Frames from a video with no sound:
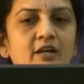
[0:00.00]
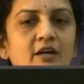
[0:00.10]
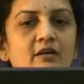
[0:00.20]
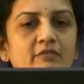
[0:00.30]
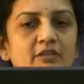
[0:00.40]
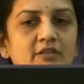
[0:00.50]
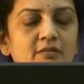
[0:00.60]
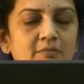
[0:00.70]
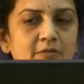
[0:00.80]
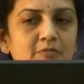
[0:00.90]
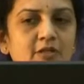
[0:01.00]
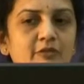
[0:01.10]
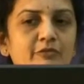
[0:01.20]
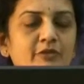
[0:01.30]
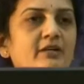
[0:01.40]
when the symptoms are
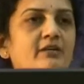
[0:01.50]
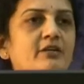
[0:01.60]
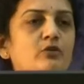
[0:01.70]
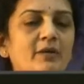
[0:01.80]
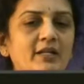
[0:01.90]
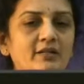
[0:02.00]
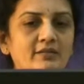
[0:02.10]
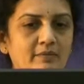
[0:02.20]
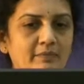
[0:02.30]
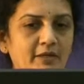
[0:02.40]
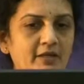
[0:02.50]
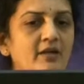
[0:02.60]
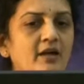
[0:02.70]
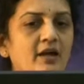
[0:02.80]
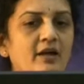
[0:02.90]
refractory to medical therapy.
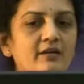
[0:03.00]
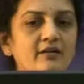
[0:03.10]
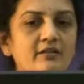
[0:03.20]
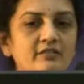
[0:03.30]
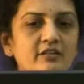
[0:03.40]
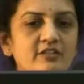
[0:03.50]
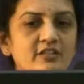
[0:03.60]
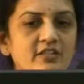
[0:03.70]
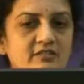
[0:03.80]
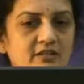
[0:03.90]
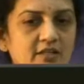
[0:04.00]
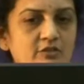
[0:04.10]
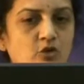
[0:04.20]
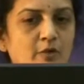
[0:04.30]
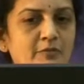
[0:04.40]
And surgery is the
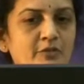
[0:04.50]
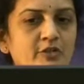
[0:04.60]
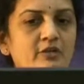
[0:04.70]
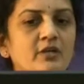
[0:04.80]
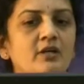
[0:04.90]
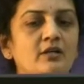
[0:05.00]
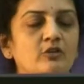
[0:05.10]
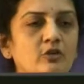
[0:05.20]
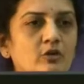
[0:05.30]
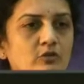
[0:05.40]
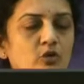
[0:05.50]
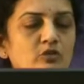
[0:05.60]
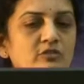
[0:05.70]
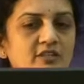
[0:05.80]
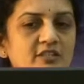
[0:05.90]
next option. Though
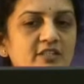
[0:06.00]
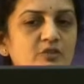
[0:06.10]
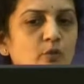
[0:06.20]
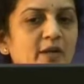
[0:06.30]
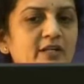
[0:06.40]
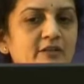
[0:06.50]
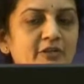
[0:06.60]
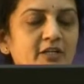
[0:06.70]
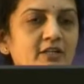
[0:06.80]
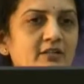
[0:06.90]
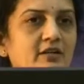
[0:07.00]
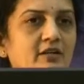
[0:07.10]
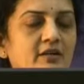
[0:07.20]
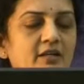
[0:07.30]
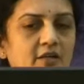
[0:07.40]
surgery is quite difficult
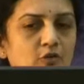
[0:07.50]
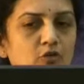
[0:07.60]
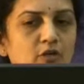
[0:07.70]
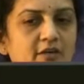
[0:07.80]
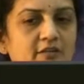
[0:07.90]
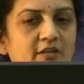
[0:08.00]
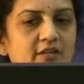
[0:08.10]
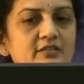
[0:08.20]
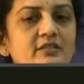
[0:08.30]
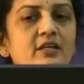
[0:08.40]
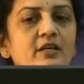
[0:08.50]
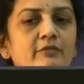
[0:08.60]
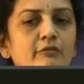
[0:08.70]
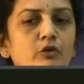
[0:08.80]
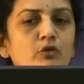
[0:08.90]
in aorta arteritis,
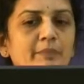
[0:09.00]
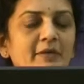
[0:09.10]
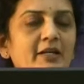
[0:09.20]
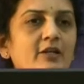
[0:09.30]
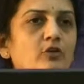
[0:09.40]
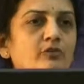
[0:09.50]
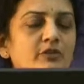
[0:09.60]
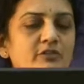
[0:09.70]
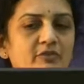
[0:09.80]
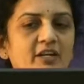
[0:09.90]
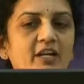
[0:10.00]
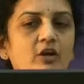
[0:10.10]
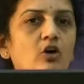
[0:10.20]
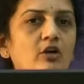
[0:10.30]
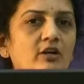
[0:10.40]
in view typically of its very
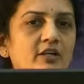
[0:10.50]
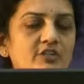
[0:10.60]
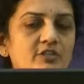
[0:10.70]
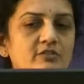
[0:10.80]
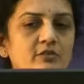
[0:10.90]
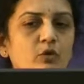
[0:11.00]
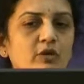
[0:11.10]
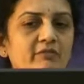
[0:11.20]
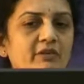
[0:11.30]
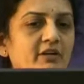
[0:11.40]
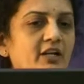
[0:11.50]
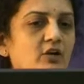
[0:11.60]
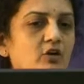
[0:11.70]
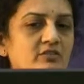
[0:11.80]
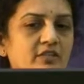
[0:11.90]
long lesions involving very
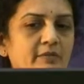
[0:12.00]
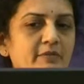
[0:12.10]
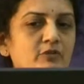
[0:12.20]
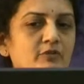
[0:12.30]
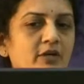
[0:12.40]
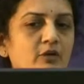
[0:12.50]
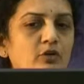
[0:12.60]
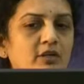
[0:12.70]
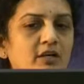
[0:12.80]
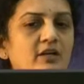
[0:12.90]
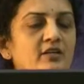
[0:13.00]
long segments of the aorta,